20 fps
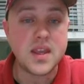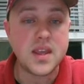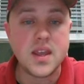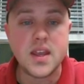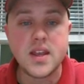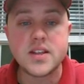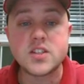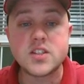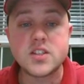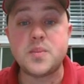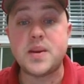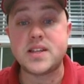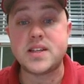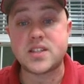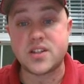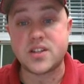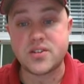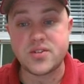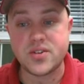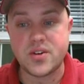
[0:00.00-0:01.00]
So pest
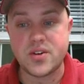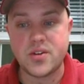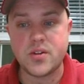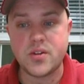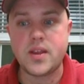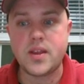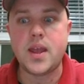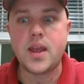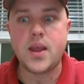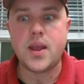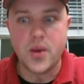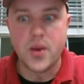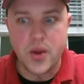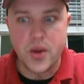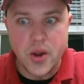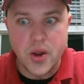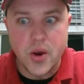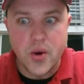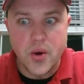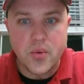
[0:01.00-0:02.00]
control.
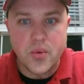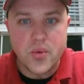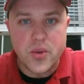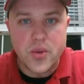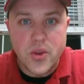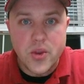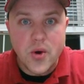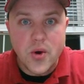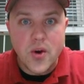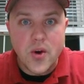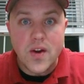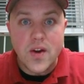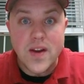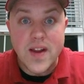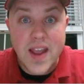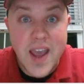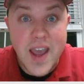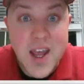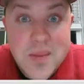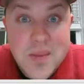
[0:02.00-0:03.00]
Know your
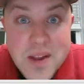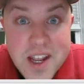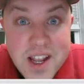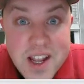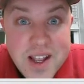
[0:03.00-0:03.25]
enemy.